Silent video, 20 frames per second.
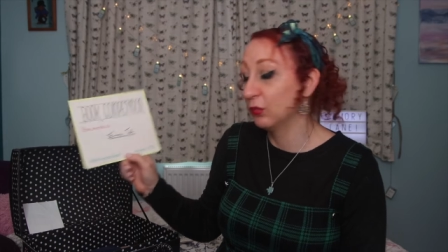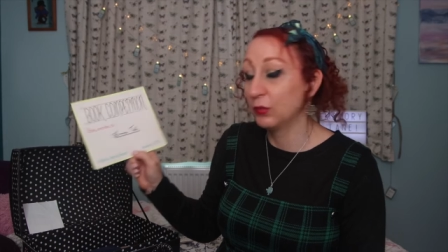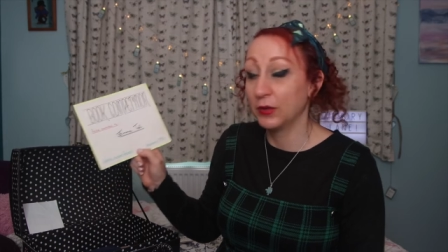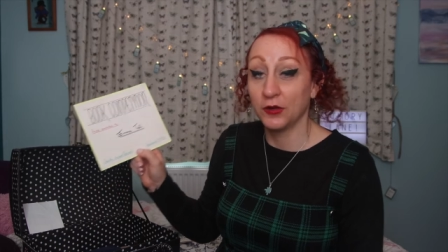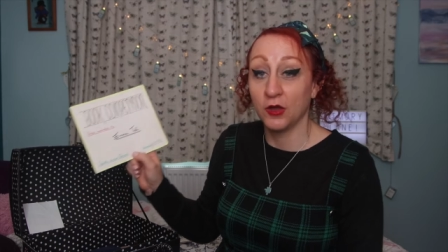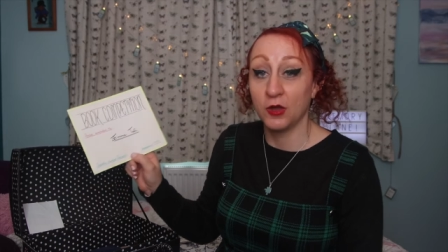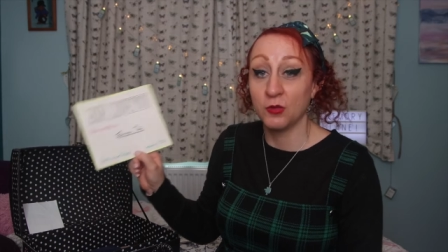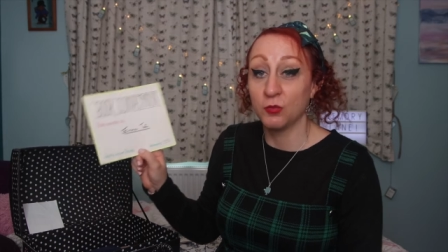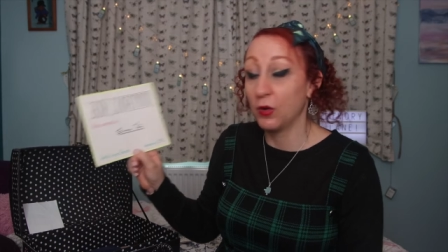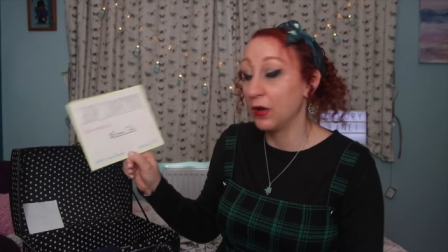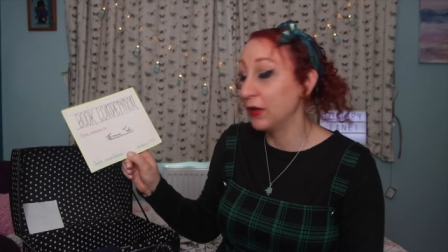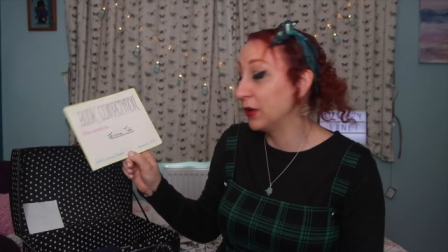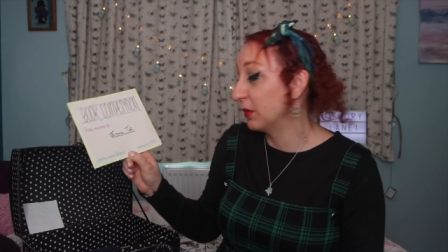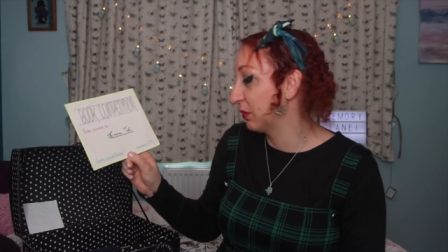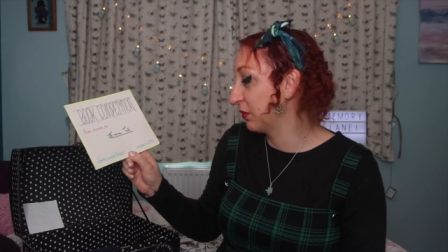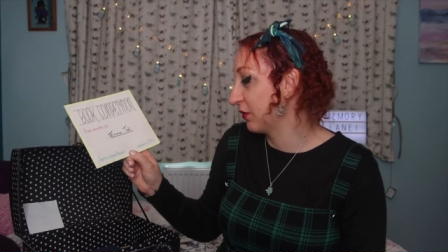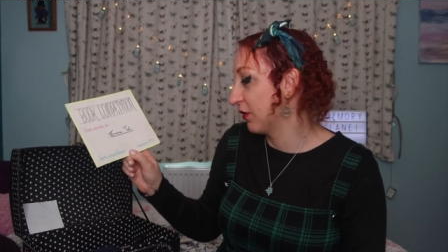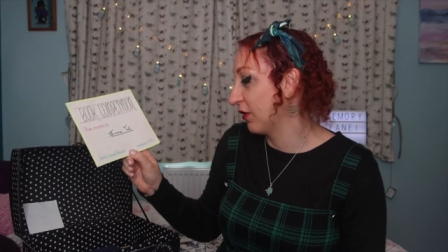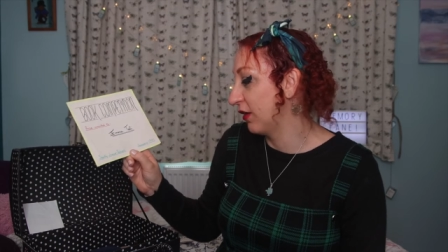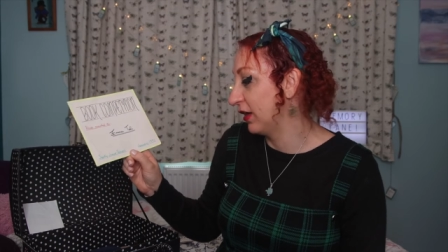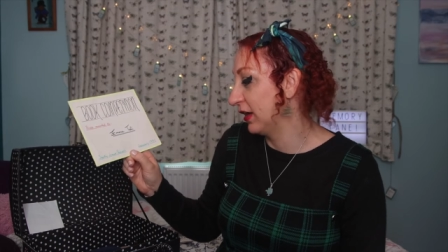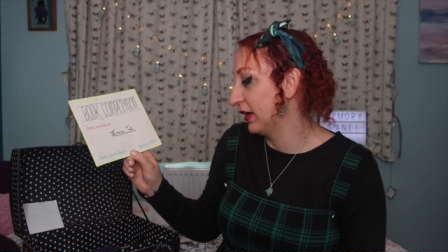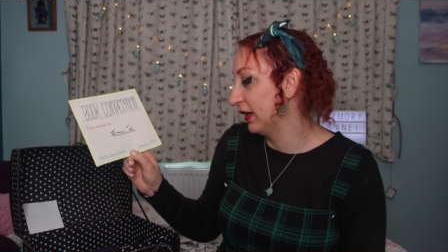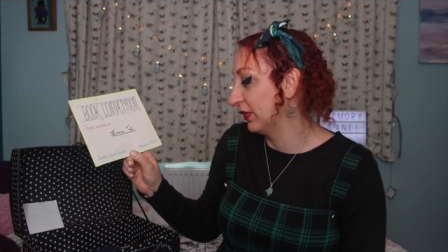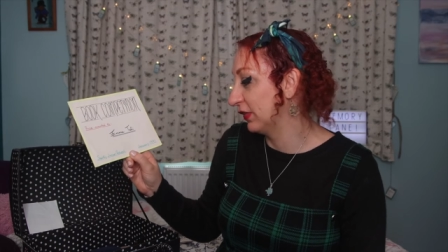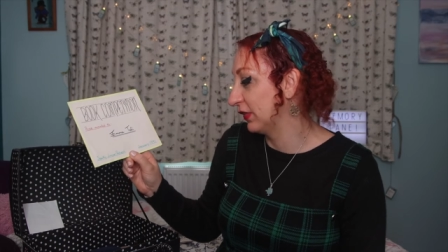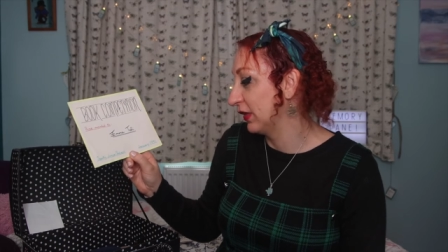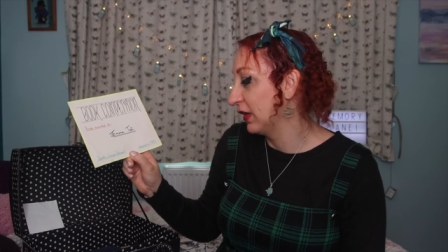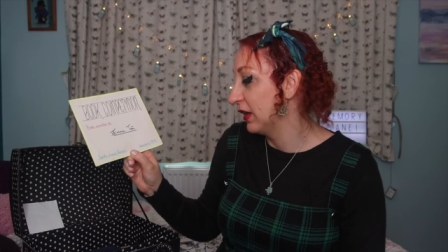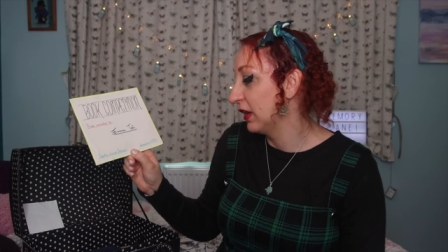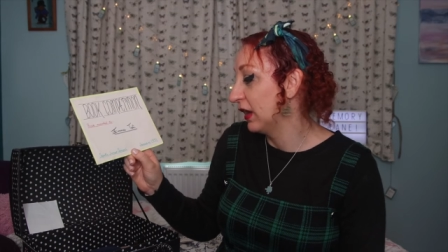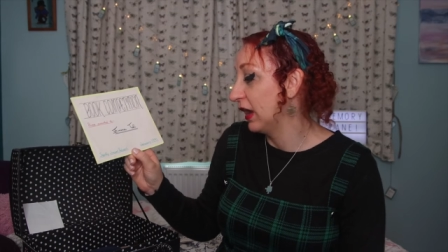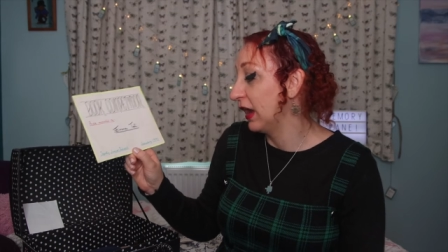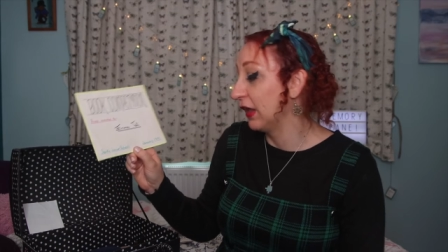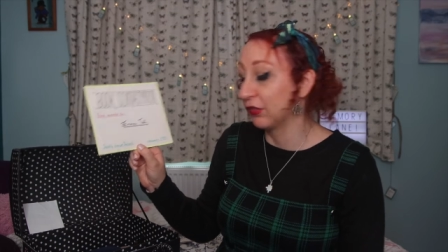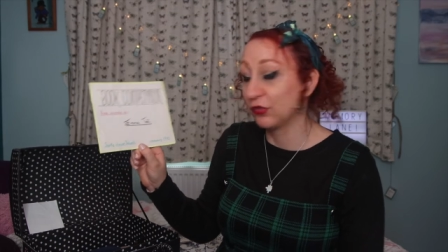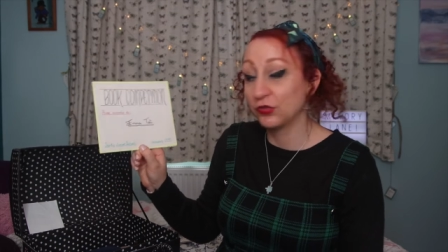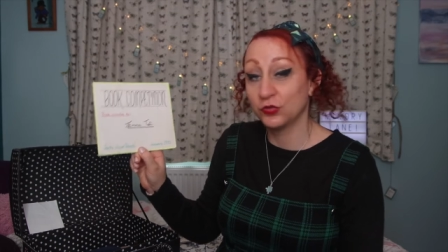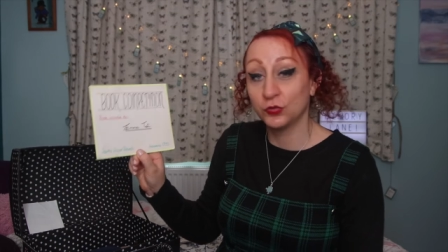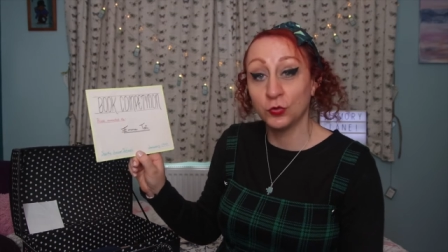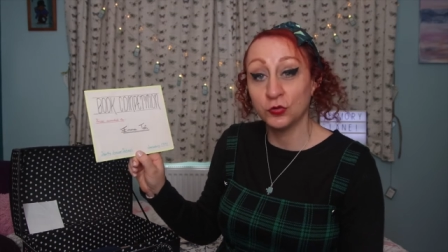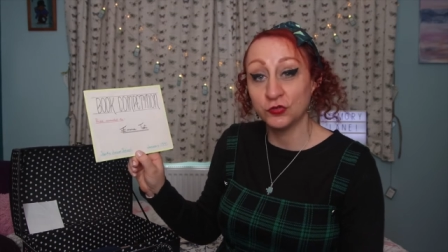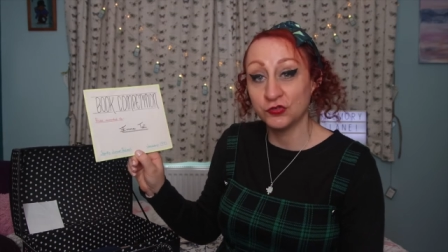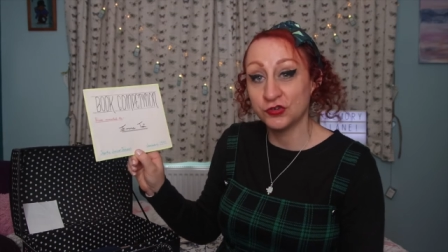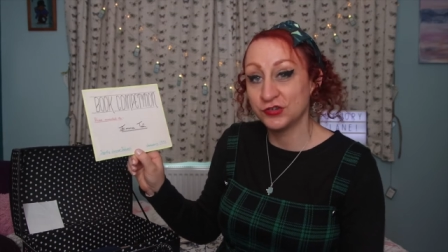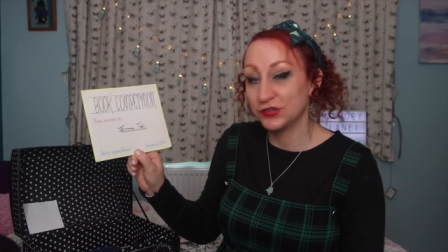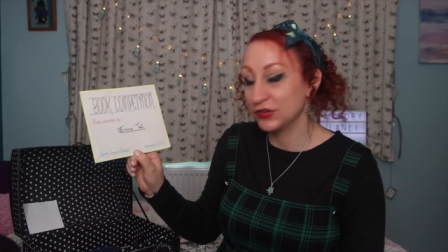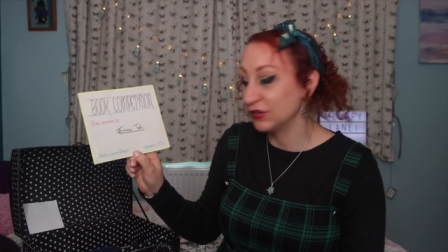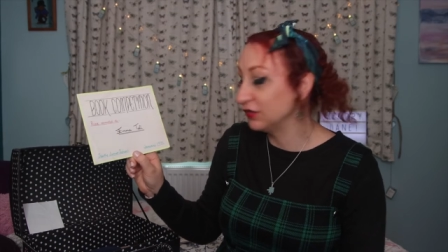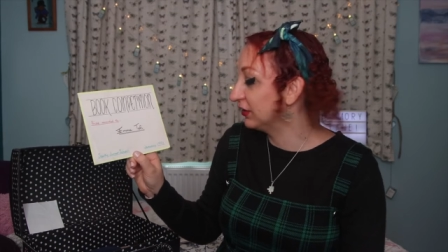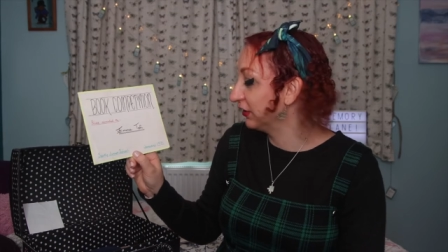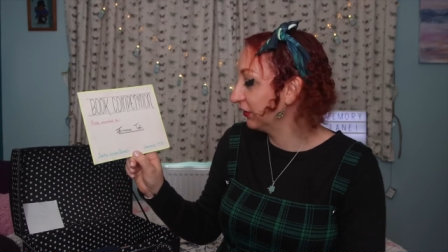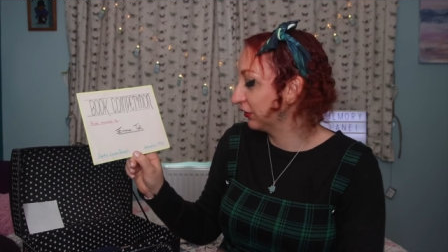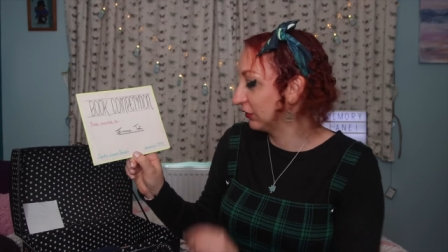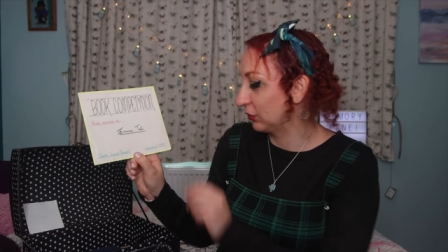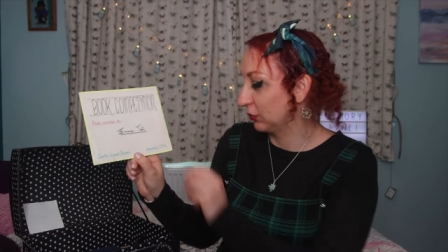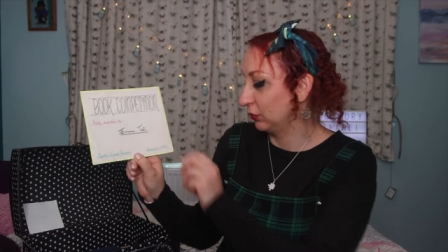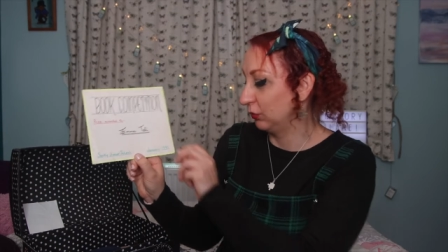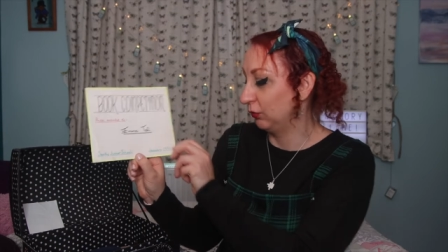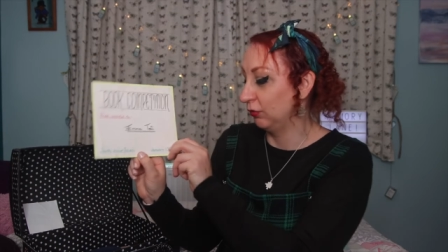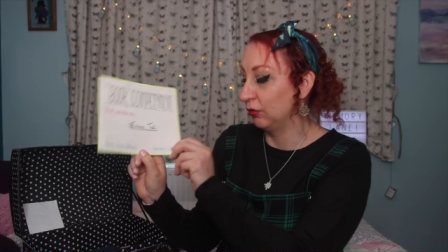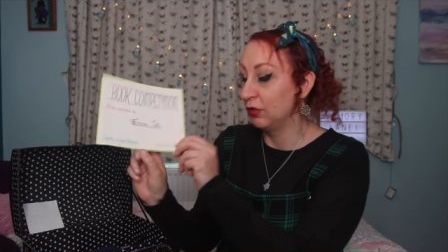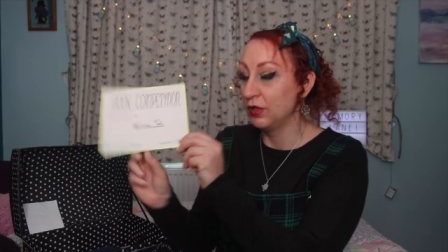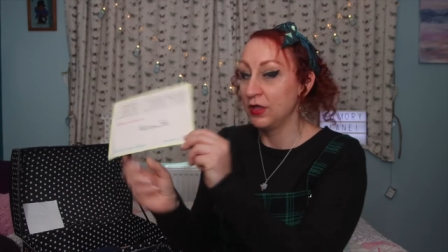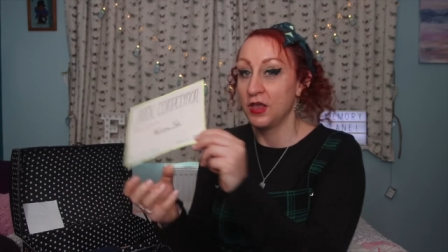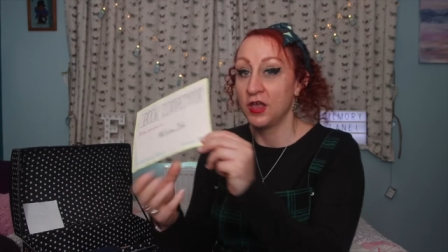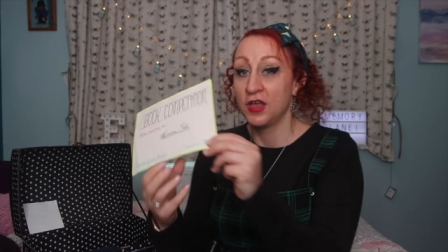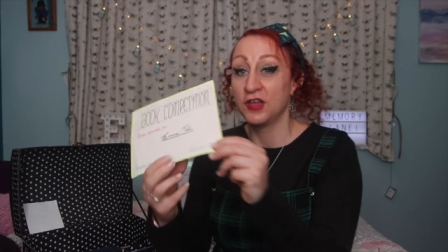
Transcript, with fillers: when I won a prize at Sorcha Junior School,